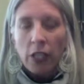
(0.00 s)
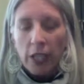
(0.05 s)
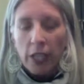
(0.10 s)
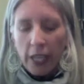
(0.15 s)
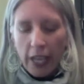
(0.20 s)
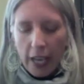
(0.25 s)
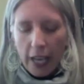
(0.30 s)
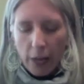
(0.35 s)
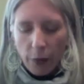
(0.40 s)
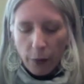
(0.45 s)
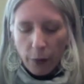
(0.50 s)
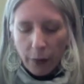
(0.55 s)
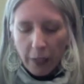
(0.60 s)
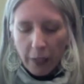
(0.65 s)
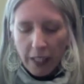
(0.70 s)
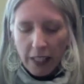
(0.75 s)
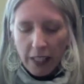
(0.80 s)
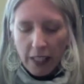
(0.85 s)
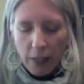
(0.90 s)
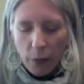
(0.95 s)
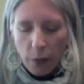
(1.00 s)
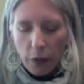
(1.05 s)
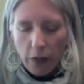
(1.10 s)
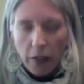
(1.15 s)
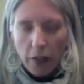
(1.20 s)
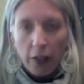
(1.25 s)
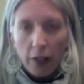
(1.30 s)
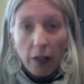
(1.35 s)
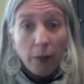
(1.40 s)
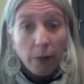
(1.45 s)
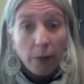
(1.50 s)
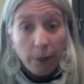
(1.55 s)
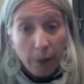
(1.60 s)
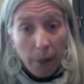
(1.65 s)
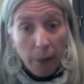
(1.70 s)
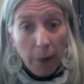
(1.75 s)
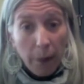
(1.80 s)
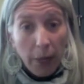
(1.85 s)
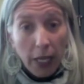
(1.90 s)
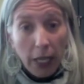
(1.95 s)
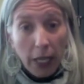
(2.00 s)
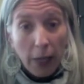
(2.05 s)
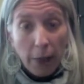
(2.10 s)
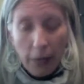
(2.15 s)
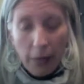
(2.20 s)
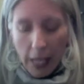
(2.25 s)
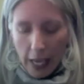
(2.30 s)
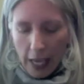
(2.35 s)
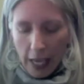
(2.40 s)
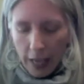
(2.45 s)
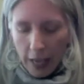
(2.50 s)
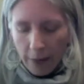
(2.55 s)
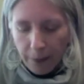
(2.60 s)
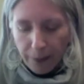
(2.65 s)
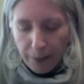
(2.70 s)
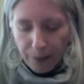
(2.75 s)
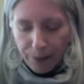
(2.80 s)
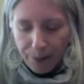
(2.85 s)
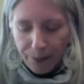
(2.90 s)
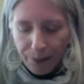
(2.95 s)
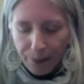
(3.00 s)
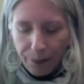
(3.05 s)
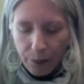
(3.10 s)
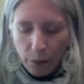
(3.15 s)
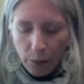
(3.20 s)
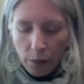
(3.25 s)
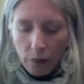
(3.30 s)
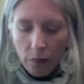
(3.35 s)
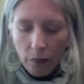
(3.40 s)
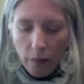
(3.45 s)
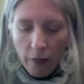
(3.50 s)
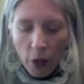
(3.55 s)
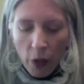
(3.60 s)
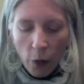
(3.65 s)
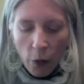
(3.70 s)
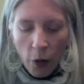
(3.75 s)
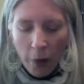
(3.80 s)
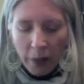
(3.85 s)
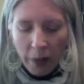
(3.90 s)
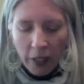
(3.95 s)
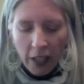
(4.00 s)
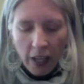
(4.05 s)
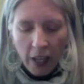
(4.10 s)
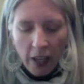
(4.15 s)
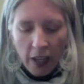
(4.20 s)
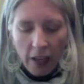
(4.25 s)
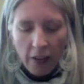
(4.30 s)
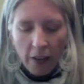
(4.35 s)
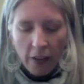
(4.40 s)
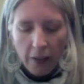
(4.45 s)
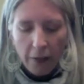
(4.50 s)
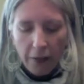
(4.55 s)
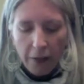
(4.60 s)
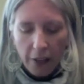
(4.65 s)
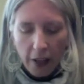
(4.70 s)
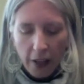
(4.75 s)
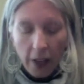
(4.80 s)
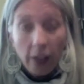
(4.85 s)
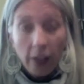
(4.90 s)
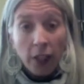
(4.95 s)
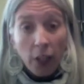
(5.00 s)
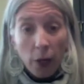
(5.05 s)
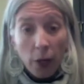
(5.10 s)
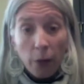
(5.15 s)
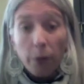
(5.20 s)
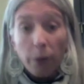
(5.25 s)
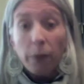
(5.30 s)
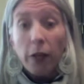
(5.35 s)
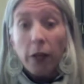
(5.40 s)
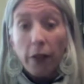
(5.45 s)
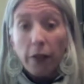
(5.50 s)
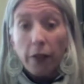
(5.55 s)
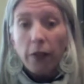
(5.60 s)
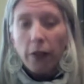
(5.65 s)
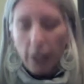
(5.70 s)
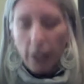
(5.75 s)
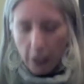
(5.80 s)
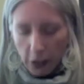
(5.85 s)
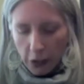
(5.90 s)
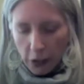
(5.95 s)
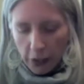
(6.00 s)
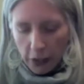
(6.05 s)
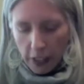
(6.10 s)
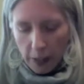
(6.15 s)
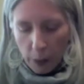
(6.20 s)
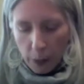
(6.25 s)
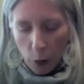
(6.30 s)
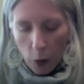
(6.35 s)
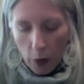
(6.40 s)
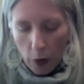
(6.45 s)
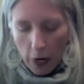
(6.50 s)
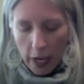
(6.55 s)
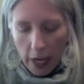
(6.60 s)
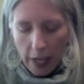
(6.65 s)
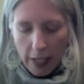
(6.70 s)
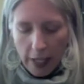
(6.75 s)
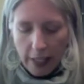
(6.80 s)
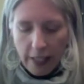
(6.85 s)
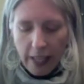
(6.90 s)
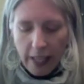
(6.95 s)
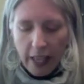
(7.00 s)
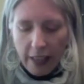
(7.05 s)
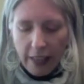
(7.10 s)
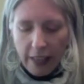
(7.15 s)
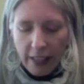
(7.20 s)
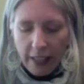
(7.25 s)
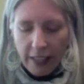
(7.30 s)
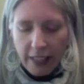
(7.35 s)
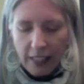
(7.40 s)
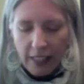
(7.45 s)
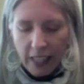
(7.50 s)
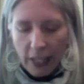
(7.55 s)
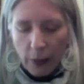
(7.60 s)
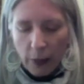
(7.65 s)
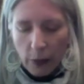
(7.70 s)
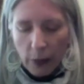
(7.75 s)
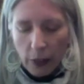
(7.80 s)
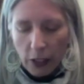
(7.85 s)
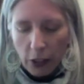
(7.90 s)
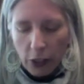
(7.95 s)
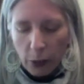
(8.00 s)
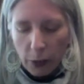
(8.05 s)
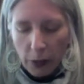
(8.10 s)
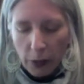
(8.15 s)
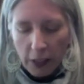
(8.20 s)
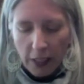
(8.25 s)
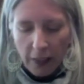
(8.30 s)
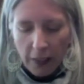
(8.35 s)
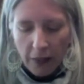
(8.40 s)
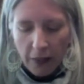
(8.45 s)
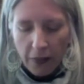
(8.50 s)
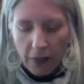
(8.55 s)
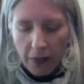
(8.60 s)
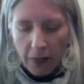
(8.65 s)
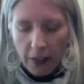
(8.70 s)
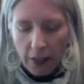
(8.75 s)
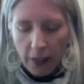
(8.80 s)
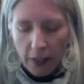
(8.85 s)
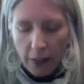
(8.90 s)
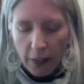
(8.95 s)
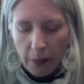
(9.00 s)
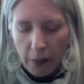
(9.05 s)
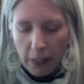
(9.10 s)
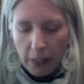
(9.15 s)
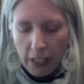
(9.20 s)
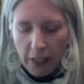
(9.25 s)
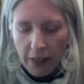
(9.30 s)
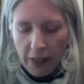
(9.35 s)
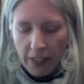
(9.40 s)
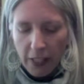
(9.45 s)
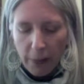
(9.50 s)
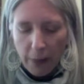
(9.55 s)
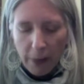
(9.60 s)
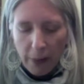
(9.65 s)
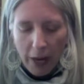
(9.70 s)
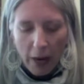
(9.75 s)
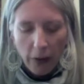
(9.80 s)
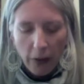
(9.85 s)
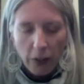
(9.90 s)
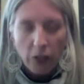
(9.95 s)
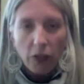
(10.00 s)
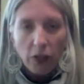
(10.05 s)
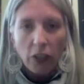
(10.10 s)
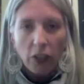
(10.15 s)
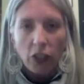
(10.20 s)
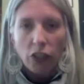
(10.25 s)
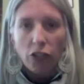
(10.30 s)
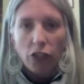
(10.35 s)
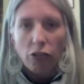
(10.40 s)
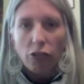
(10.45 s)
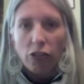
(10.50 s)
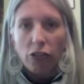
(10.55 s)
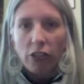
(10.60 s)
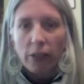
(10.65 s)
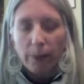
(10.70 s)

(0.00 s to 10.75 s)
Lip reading: and replaced them with a mini-me replica of the mother country's mores, ethics, language, beliefs, and power structures.